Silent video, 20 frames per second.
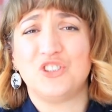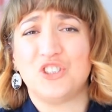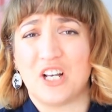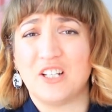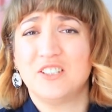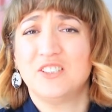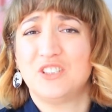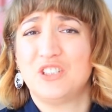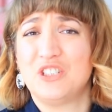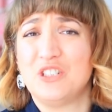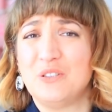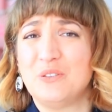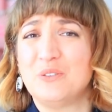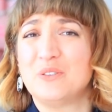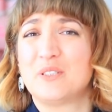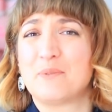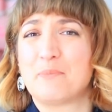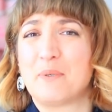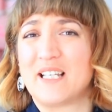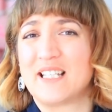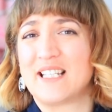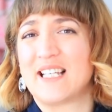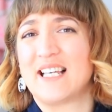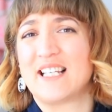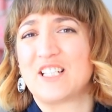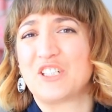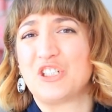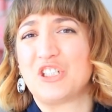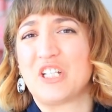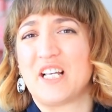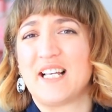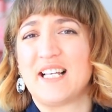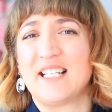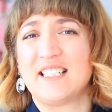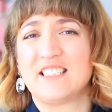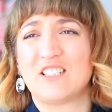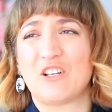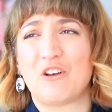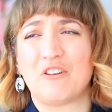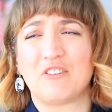Just used pinking
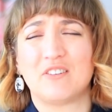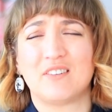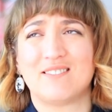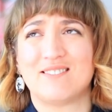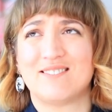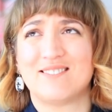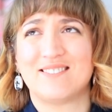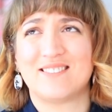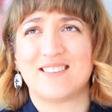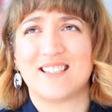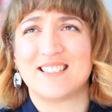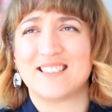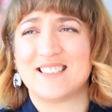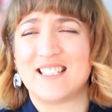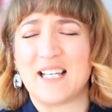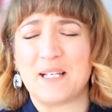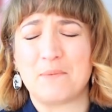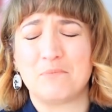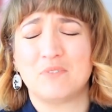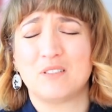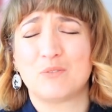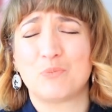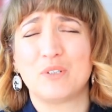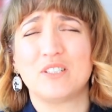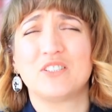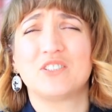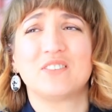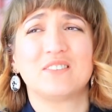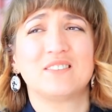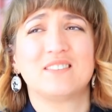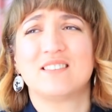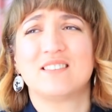shears on the seams, which